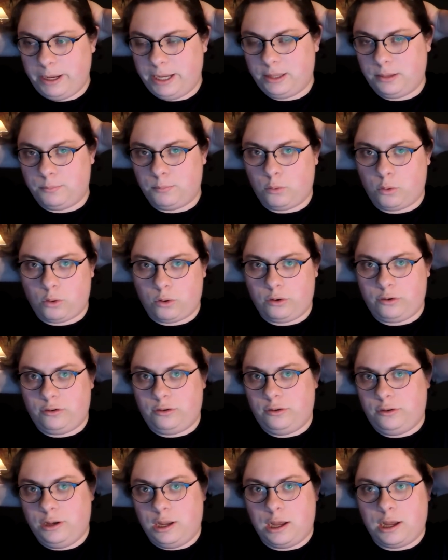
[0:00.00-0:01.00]
made them more
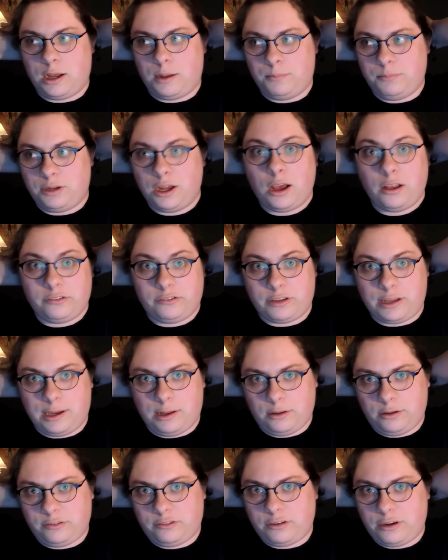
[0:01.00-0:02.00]
um,
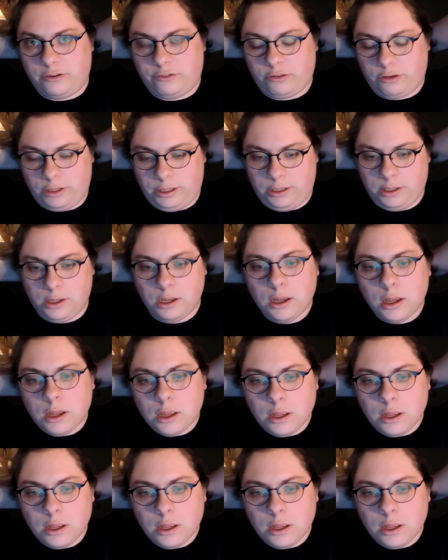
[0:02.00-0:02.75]
docile essentially.